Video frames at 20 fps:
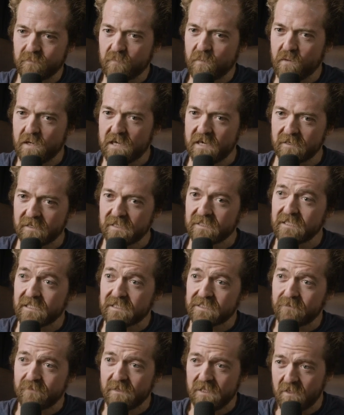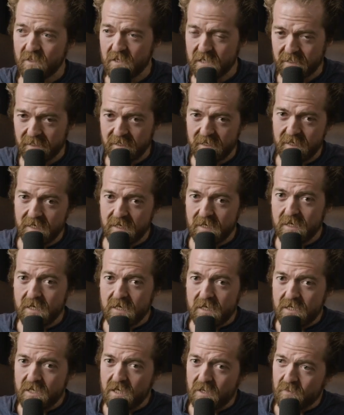proud. And it's a bit like
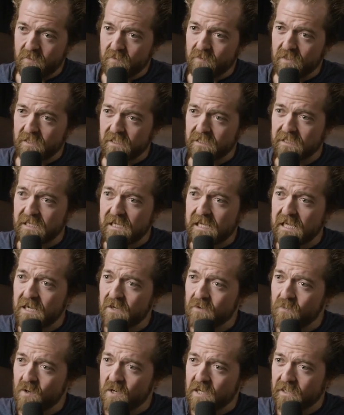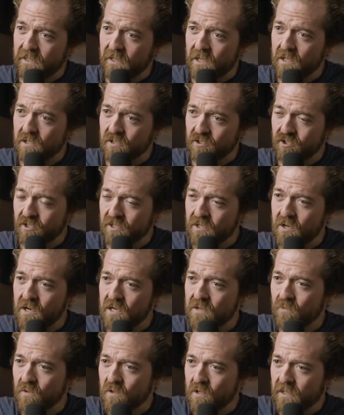you know, how my coach and
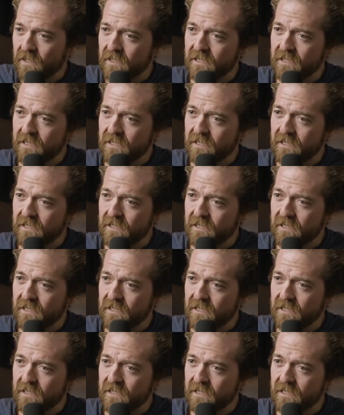I work.